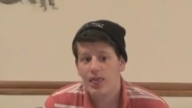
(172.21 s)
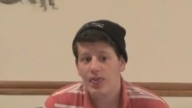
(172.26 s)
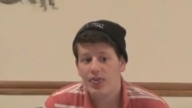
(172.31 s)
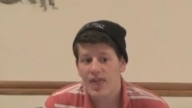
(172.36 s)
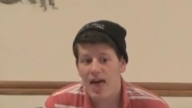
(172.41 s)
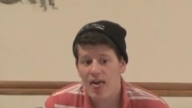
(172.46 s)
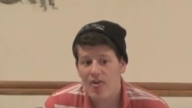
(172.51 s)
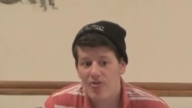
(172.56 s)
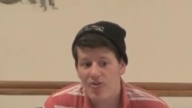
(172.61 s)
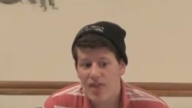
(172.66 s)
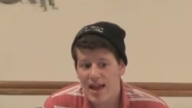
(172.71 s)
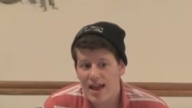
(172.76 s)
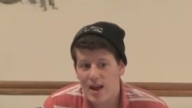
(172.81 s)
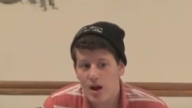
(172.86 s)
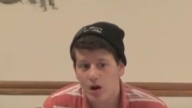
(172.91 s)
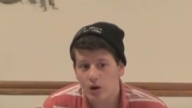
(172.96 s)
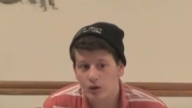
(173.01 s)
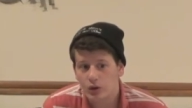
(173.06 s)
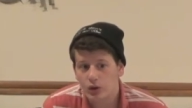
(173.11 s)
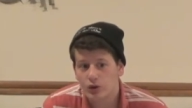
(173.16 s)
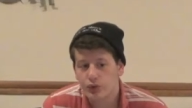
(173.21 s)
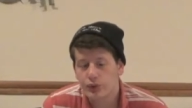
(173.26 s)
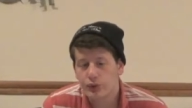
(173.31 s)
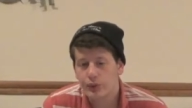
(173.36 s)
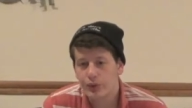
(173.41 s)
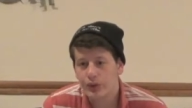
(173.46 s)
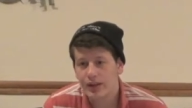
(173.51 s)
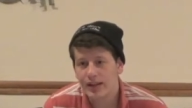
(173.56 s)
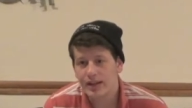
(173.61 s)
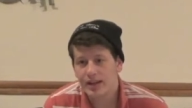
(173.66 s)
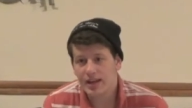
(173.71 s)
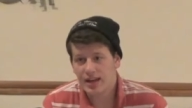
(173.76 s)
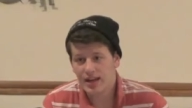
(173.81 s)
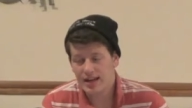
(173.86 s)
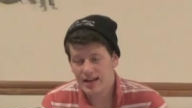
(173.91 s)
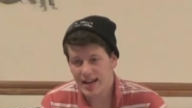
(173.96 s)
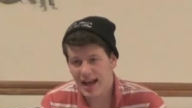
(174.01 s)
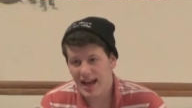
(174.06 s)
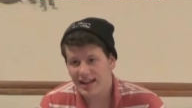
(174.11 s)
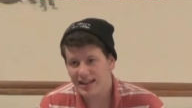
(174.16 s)
that they are truly
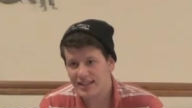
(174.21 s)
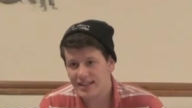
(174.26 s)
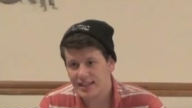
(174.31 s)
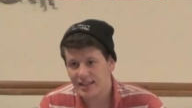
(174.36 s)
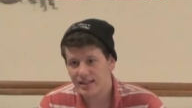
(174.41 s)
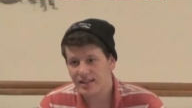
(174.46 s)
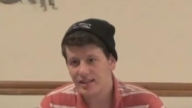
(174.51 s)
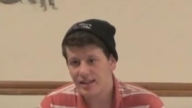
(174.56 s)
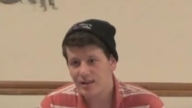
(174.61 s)
connected